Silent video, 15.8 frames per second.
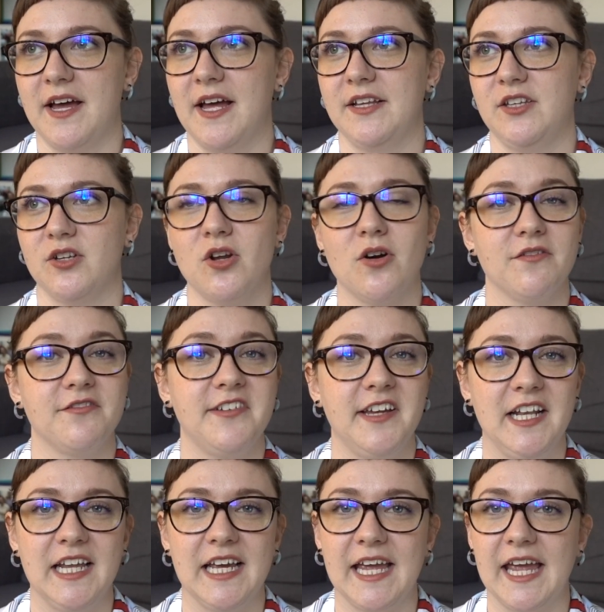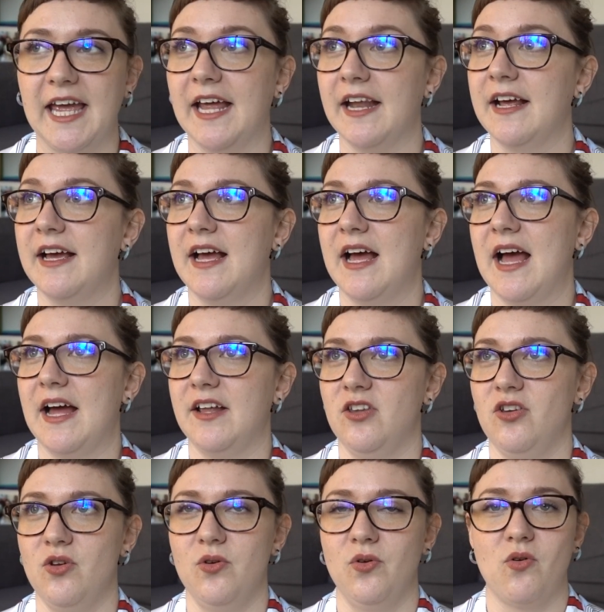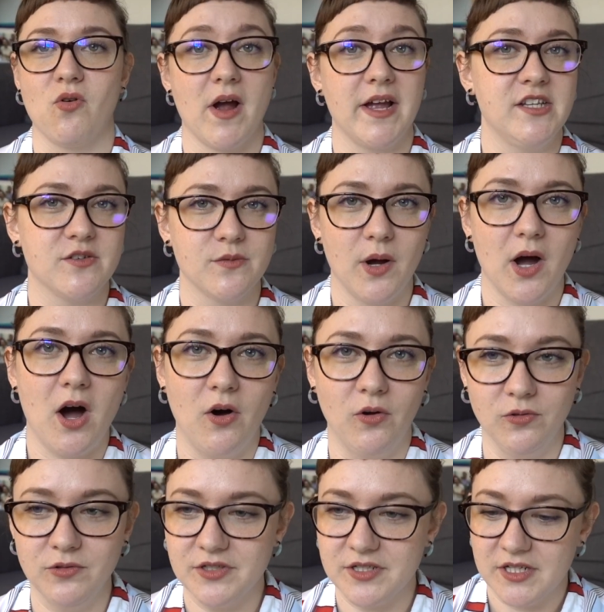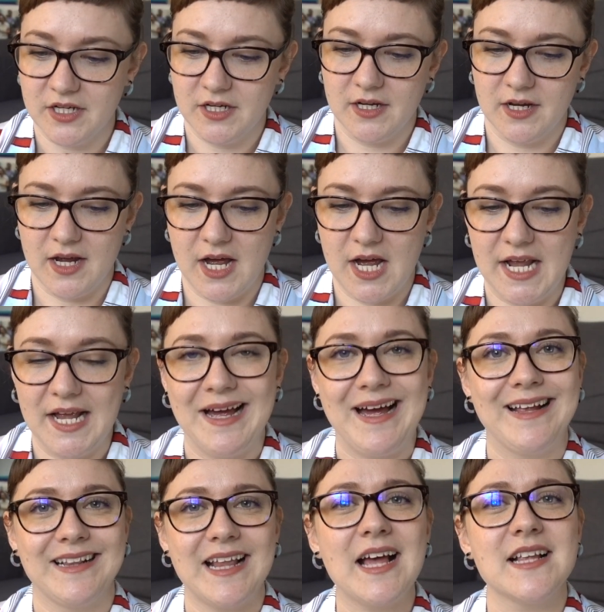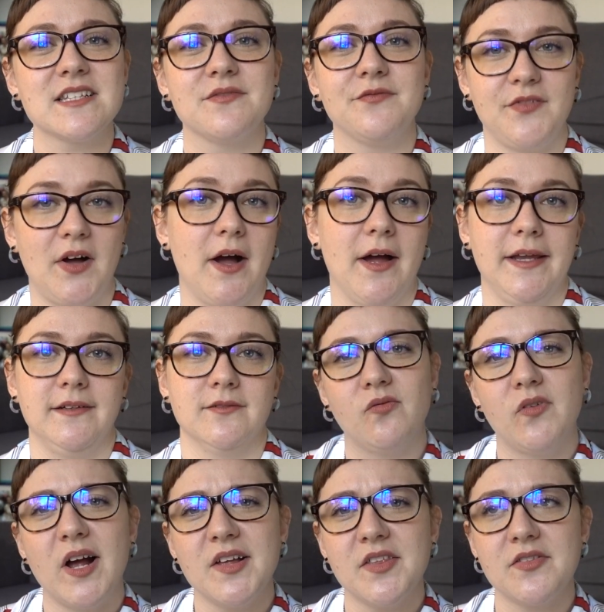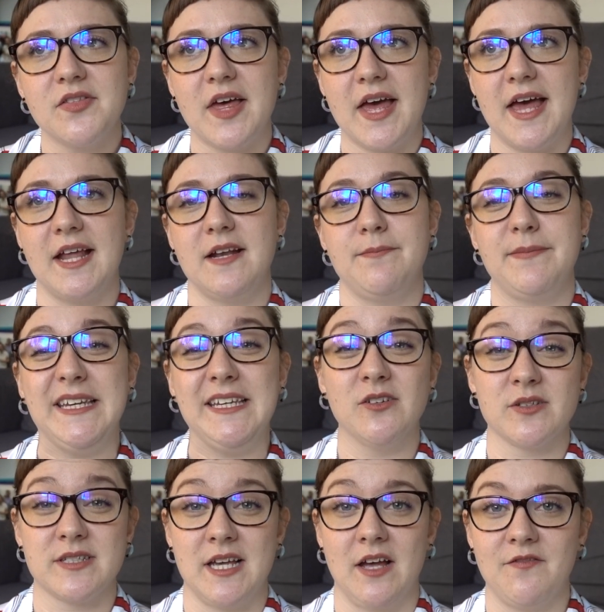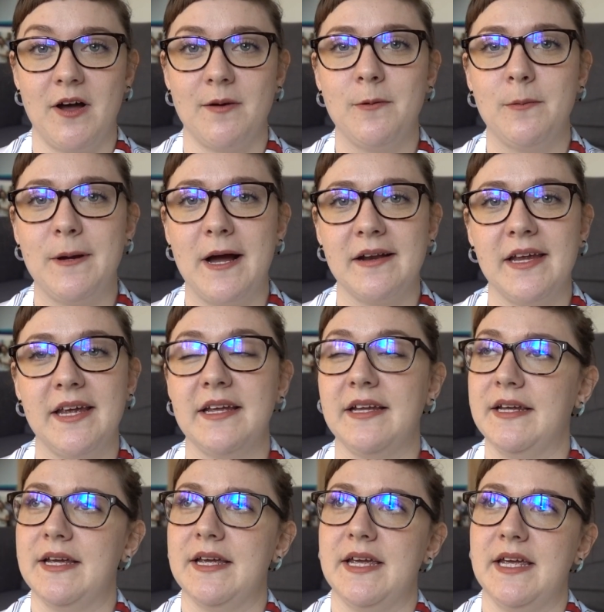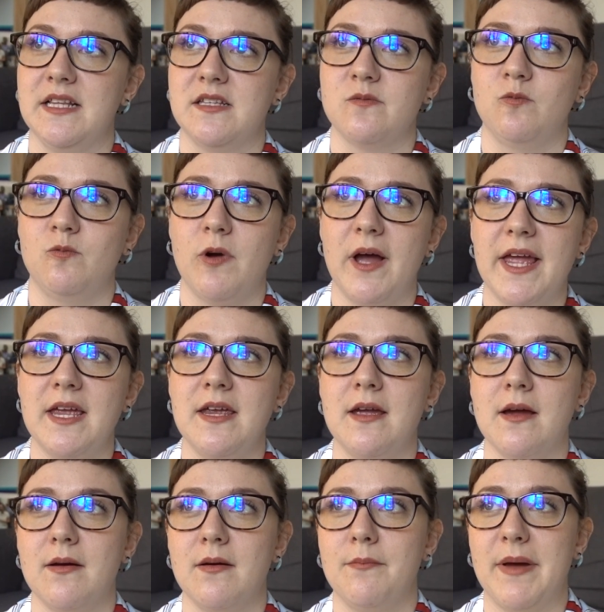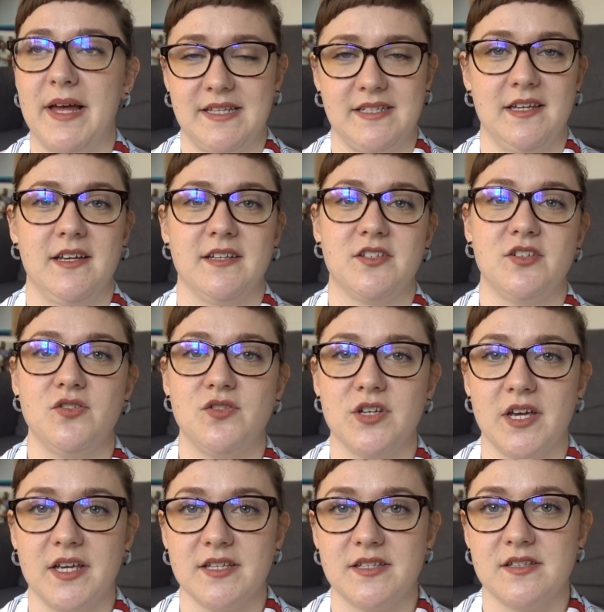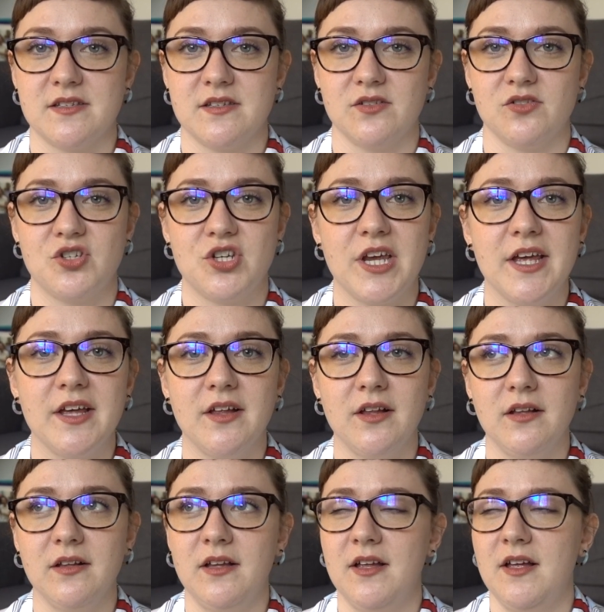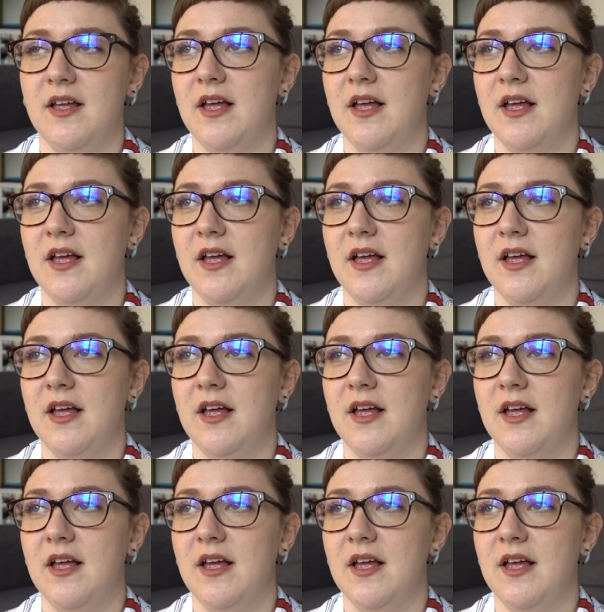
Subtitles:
and you're not feeling it and you grind to a halt, and that's fine. Rather than beat yourself up about it, it's way better to just chill,